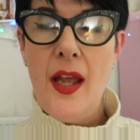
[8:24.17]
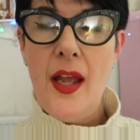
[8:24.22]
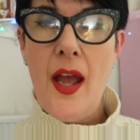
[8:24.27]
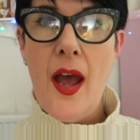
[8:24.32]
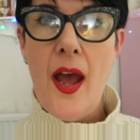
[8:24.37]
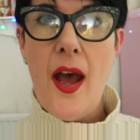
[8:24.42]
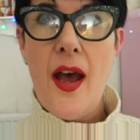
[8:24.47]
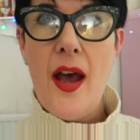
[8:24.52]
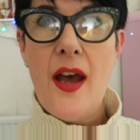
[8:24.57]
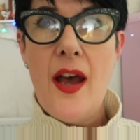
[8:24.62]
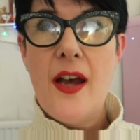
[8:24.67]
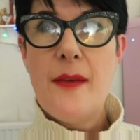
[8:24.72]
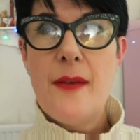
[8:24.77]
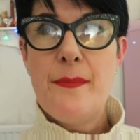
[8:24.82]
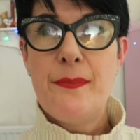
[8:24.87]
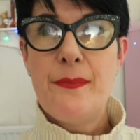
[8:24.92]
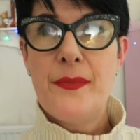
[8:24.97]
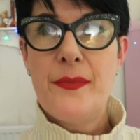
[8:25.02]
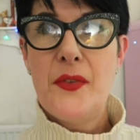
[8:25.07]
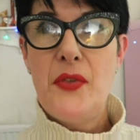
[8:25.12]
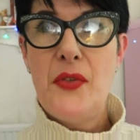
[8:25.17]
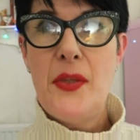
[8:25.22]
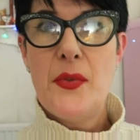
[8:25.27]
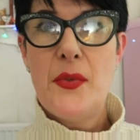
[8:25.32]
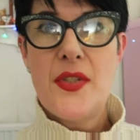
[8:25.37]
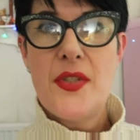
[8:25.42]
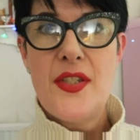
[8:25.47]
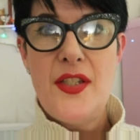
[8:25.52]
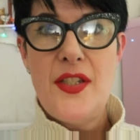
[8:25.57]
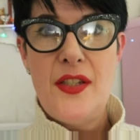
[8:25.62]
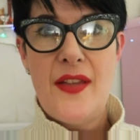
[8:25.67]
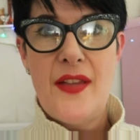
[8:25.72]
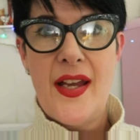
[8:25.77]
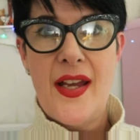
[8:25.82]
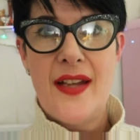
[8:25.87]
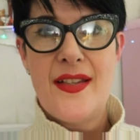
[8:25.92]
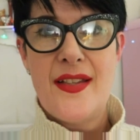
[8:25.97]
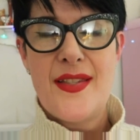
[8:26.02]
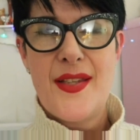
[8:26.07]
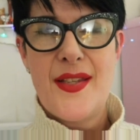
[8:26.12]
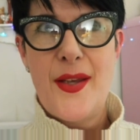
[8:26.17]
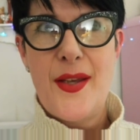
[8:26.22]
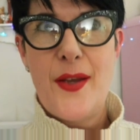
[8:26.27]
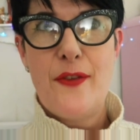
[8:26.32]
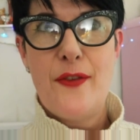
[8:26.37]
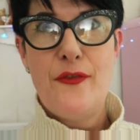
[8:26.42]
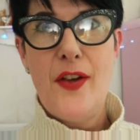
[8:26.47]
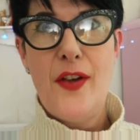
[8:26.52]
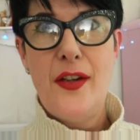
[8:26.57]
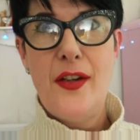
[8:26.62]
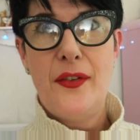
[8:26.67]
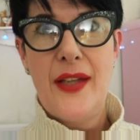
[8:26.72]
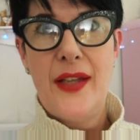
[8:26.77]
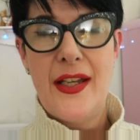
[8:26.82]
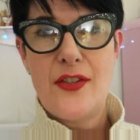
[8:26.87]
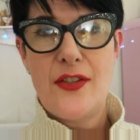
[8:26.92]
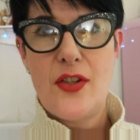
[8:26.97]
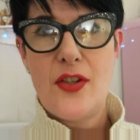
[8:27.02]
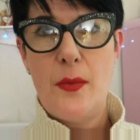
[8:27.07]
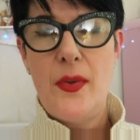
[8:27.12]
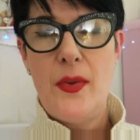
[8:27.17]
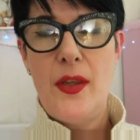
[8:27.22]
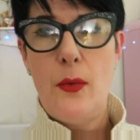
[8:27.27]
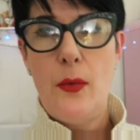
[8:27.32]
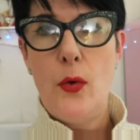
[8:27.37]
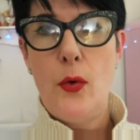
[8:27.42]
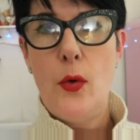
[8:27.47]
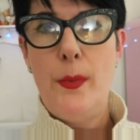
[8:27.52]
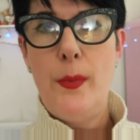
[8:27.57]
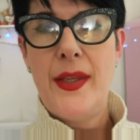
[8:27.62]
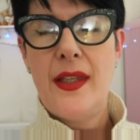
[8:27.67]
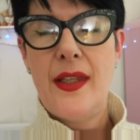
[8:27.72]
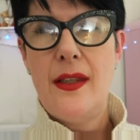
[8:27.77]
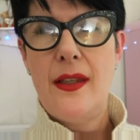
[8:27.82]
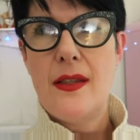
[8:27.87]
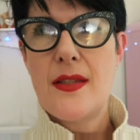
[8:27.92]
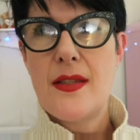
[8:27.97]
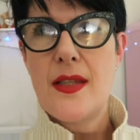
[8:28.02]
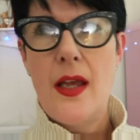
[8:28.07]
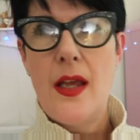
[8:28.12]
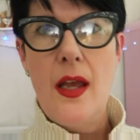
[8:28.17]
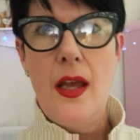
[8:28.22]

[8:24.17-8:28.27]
Um, really want to do that as a final catch up with you all because